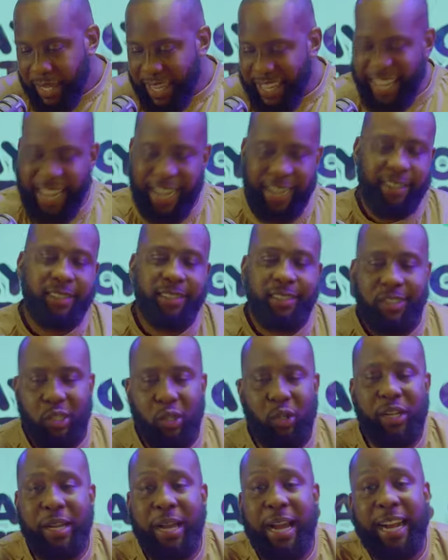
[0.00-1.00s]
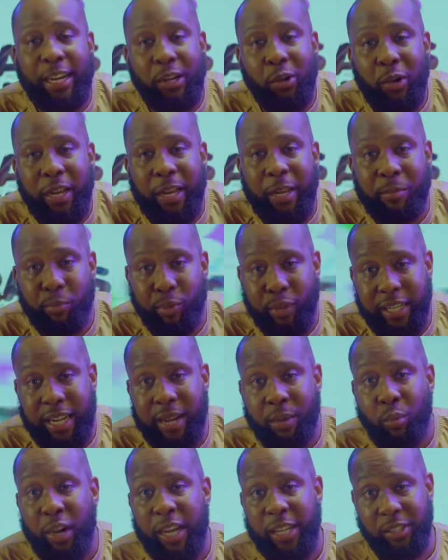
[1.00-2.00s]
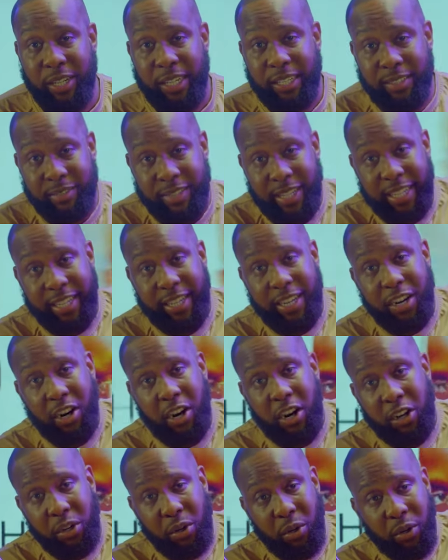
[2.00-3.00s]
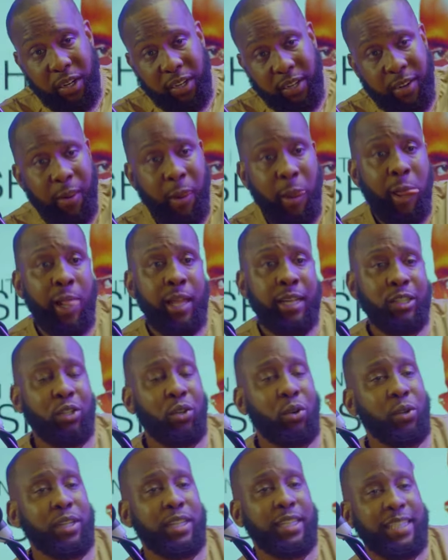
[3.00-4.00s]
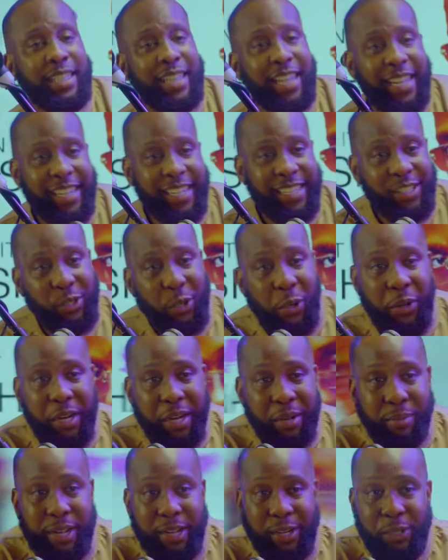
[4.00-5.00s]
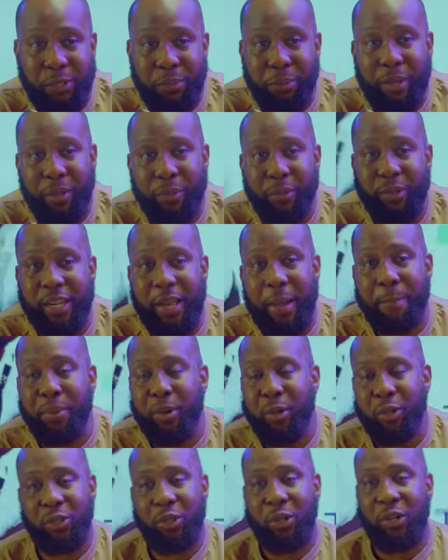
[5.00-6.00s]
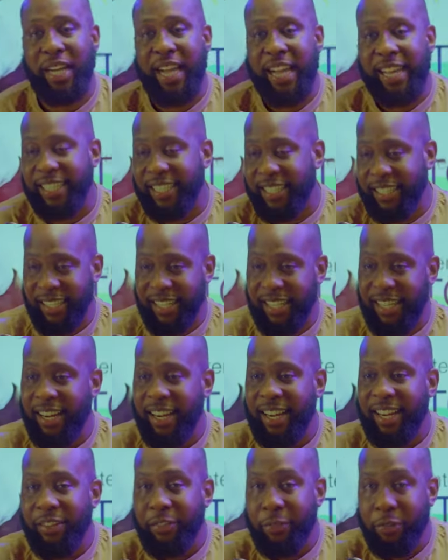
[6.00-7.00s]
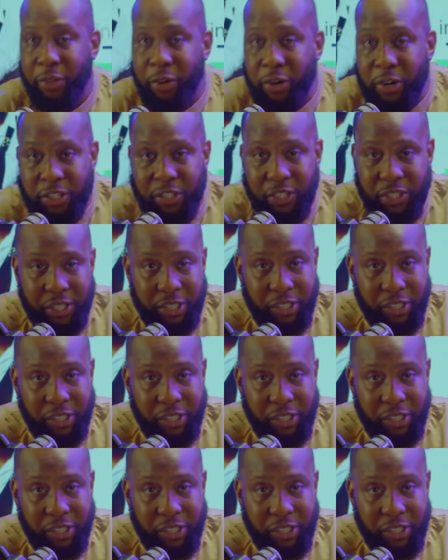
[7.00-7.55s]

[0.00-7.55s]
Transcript: Yeah. So they are annoying, but they are more attractive than they are annoying. So this lady is talking about those people that post on IG thirst